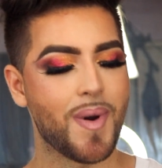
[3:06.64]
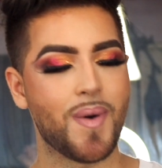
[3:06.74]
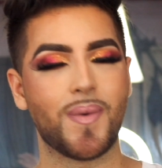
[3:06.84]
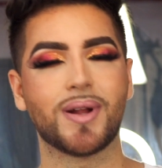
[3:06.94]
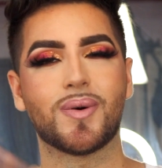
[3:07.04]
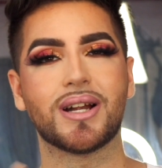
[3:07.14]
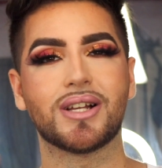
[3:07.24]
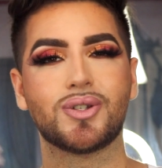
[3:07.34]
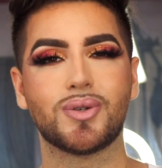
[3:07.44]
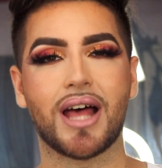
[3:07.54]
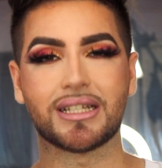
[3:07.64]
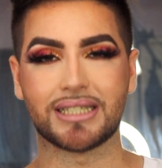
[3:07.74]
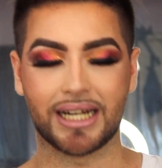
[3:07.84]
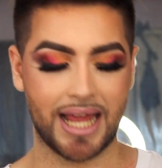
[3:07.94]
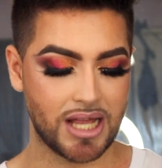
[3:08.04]
but we don't want to do that
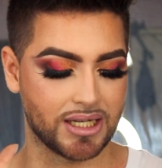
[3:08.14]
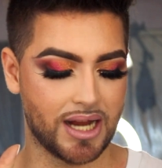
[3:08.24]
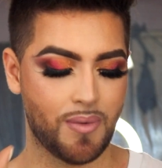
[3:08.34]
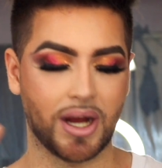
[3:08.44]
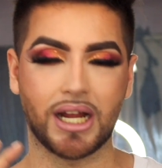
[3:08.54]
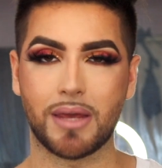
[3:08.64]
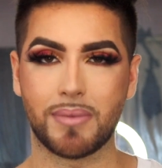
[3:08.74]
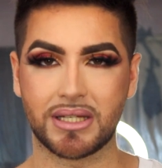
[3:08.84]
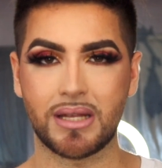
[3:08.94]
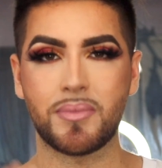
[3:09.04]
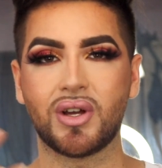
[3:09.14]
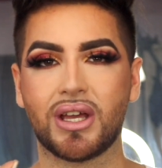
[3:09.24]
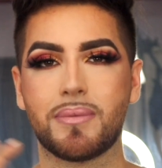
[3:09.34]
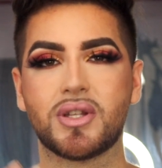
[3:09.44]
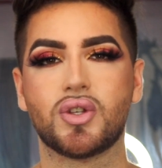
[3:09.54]
today. Today, we're going to keep it simple and
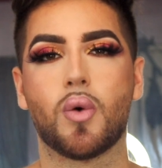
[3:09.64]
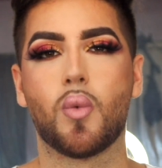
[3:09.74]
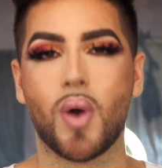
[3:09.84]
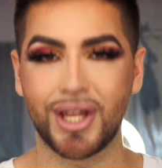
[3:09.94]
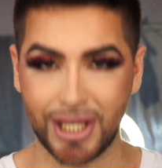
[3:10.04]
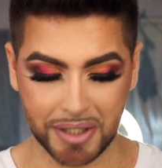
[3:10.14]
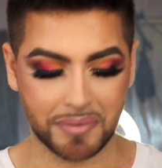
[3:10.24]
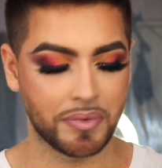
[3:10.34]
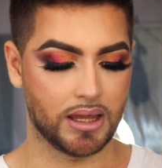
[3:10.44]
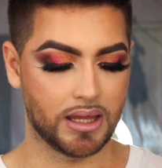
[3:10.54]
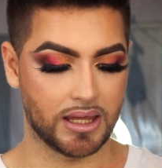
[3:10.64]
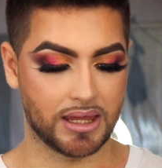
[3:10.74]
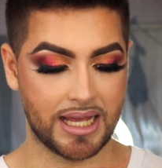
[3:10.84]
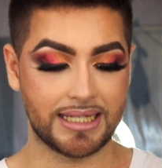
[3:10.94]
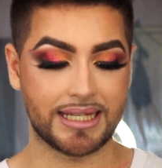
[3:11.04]
keep it to the one year. The
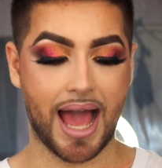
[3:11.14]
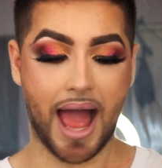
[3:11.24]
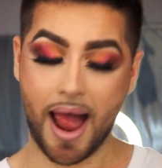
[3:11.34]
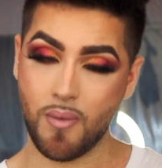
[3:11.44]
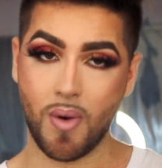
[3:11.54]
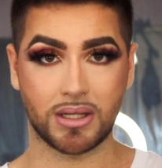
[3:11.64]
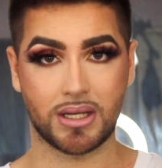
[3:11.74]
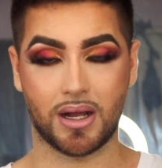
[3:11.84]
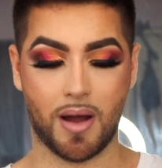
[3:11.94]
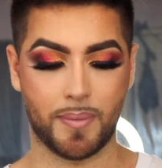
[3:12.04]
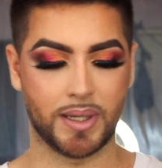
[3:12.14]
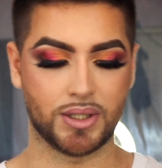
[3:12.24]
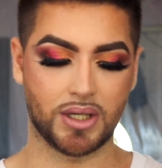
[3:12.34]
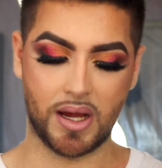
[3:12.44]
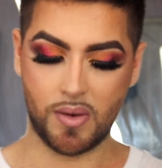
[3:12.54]
things that I want to
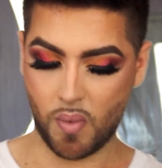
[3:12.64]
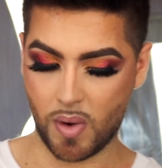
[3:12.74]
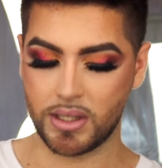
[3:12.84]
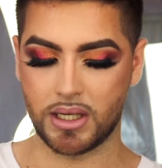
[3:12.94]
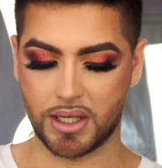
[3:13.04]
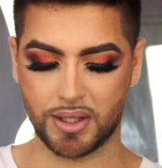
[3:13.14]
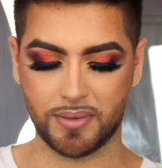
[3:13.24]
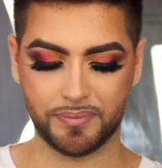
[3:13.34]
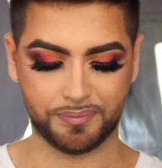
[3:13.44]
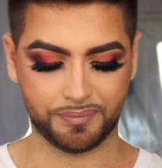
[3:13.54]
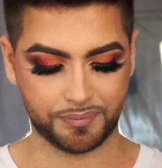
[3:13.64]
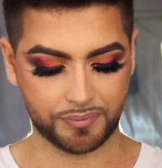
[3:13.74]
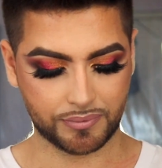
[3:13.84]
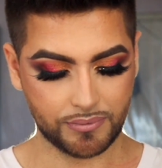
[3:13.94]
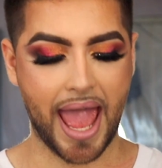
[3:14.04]
accomplish in one year.
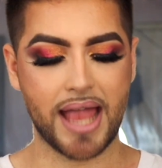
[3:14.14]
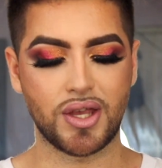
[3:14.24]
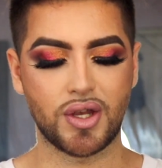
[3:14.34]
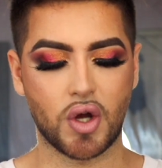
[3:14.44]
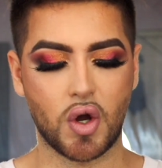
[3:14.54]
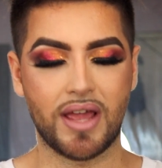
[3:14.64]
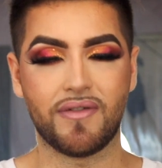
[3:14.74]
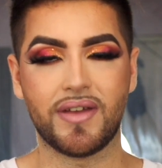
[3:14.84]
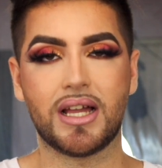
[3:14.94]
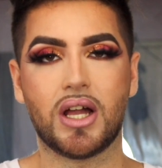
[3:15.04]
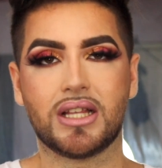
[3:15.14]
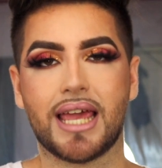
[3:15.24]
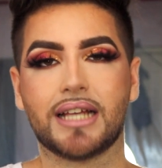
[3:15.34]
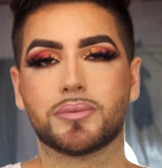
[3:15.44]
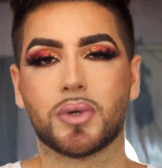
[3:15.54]
And you know, if it
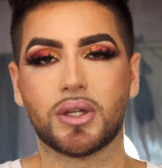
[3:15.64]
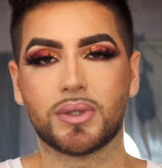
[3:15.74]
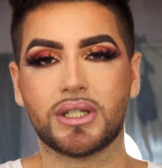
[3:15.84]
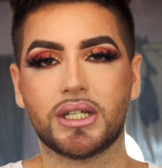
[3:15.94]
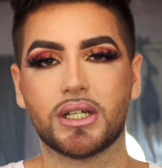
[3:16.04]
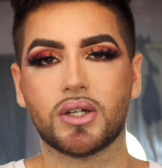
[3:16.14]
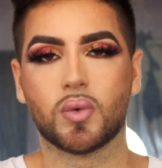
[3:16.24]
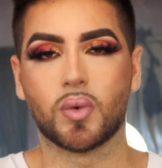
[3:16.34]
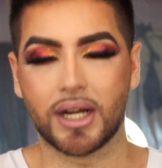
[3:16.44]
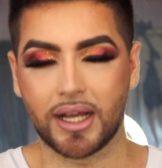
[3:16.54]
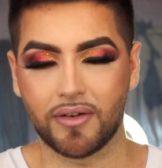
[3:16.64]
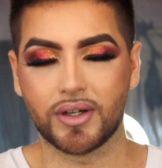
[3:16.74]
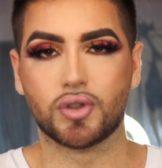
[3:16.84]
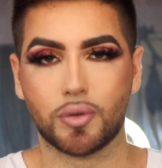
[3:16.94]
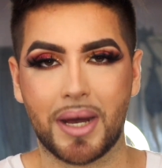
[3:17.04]
takes more than one year,
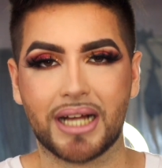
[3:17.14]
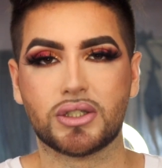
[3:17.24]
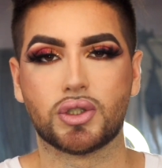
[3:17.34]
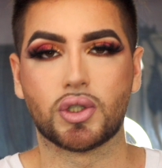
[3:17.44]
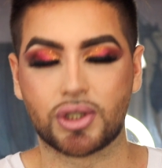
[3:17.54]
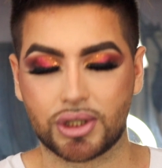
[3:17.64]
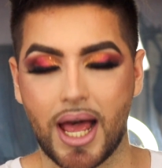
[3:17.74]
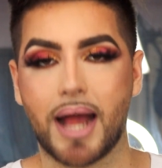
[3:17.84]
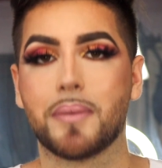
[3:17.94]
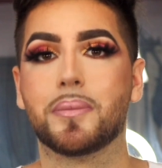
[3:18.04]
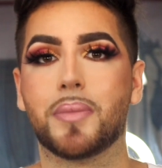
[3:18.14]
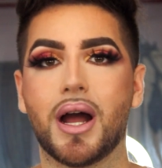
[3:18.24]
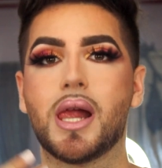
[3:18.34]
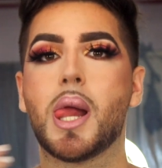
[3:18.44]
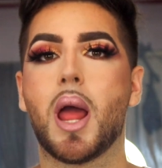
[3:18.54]
whatever. Too bad, it's so sad.
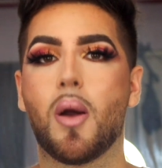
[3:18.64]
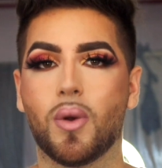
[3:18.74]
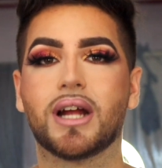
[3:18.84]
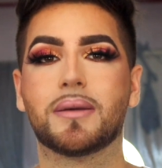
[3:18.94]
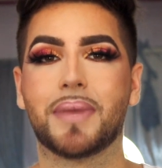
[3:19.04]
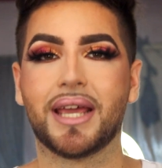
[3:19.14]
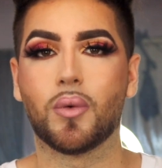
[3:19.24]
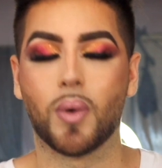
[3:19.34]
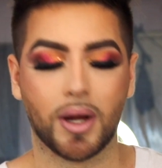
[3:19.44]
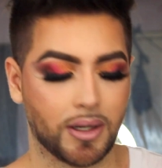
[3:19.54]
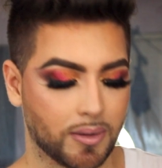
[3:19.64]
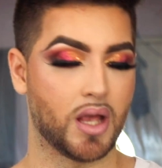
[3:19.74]
But we're going to make it work.